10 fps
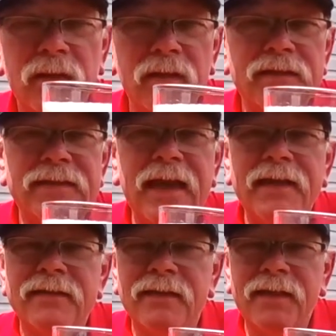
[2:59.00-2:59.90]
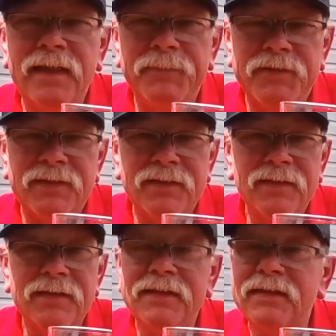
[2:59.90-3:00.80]
Let's take it to the lips
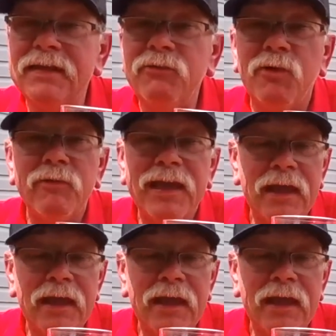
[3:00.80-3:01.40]
and see what we